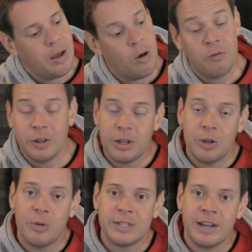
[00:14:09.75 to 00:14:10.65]
Hopefully the
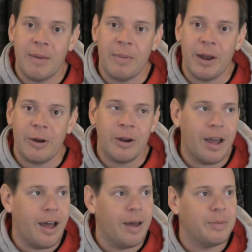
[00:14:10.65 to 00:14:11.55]
new one's not better
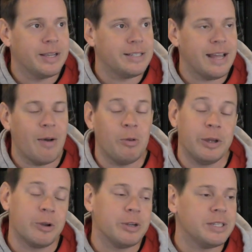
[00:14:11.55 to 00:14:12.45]
uh, because that will
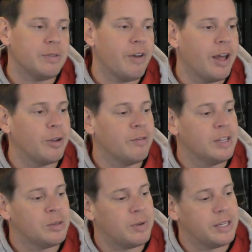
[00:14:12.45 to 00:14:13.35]
increase the value of
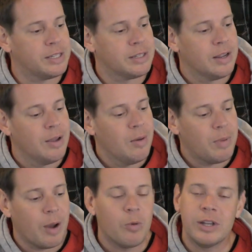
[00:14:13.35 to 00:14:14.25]
this piece.
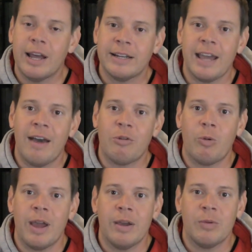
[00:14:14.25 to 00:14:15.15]
But I would like to have a
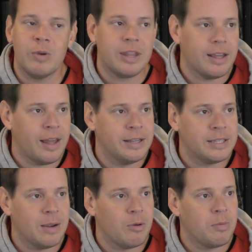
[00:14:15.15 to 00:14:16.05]
Rey with a
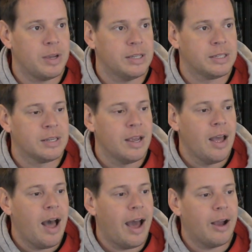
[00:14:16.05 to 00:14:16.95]
lightsaber piece.
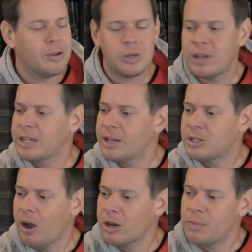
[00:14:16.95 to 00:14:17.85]
I also, I think I
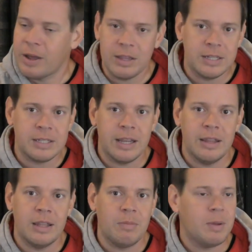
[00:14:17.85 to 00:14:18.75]
talked about this
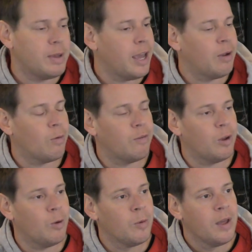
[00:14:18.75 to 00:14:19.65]
in the BB-8
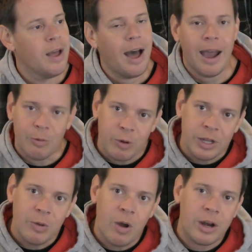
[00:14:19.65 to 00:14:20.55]
review. I
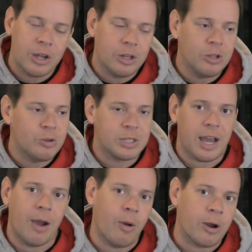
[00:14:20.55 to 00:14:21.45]
really want a good Luke
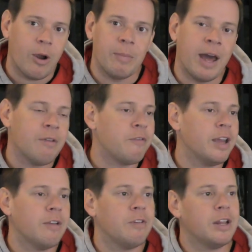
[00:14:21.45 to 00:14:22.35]
Skywalker. I'm not a
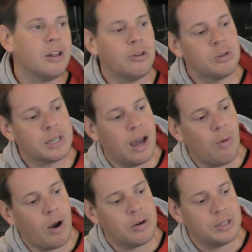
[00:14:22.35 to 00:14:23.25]
fan of any of the Luke
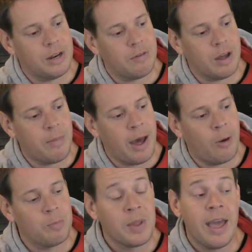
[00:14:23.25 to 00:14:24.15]
Skywalkers that have come
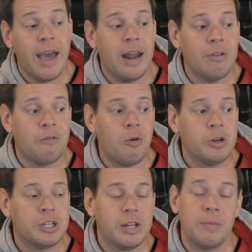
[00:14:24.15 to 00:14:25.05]
out. And
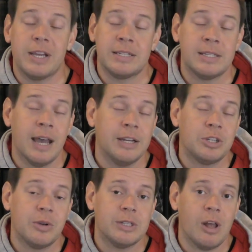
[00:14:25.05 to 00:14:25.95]
unfortunately, because
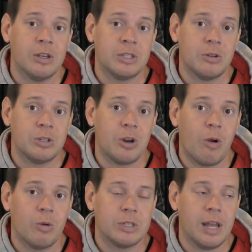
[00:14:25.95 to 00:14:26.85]
Sideshow has lost their
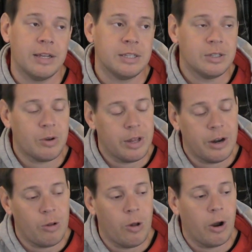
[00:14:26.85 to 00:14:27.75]
Star Wars license or they
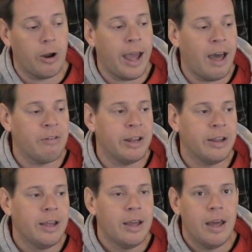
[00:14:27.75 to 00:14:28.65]
no longer have
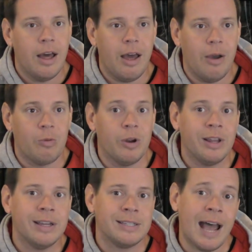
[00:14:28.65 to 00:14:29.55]
it, uh,
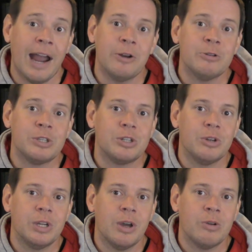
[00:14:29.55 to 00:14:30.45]
really, it's Iron
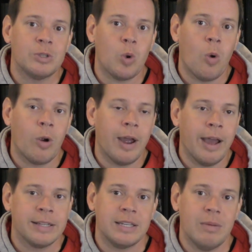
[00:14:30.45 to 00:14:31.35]
Studios or
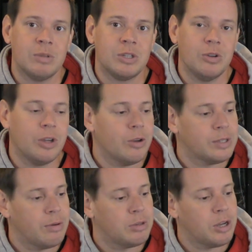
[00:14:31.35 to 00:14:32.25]
XM
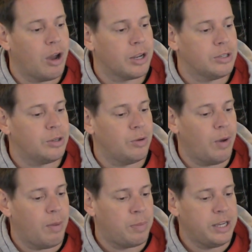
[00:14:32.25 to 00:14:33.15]
Studios. I was talking
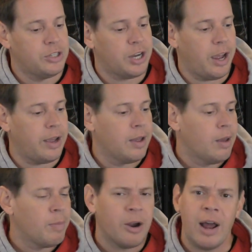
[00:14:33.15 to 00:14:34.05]
to uh, PJ,
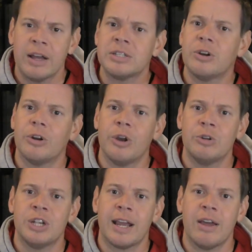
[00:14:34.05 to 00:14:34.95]
Paradox Nerd.
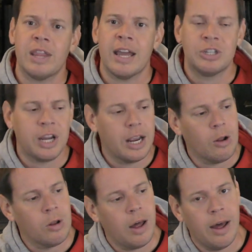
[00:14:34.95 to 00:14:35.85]
Go check out that
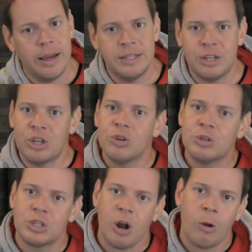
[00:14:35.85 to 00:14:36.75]
channel. Uh, he's a
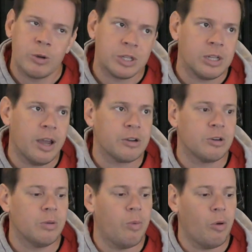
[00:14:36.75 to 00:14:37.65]
huge Star Wars
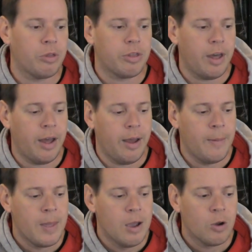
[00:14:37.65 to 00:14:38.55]
collector, both uh,
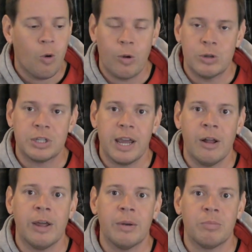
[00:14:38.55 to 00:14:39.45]
quarter
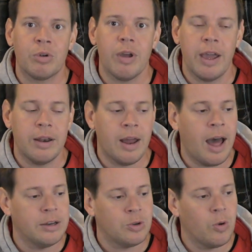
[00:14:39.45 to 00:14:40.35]
scale and, and
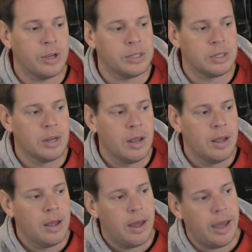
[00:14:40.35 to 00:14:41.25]
Hot Toys,
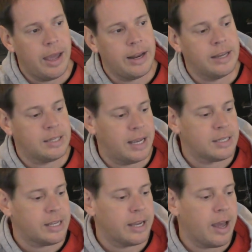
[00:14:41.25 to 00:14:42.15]
and he has
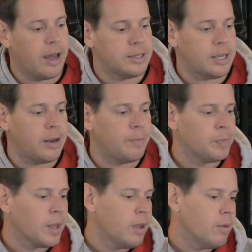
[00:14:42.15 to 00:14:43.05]
excellent content.
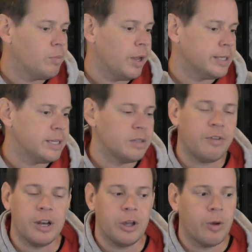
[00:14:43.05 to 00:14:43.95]
Plus, he's
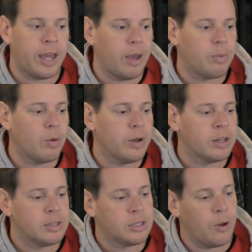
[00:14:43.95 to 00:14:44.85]
fun to go camping
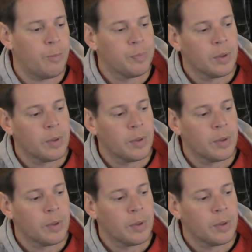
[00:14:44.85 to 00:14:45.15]
with. So,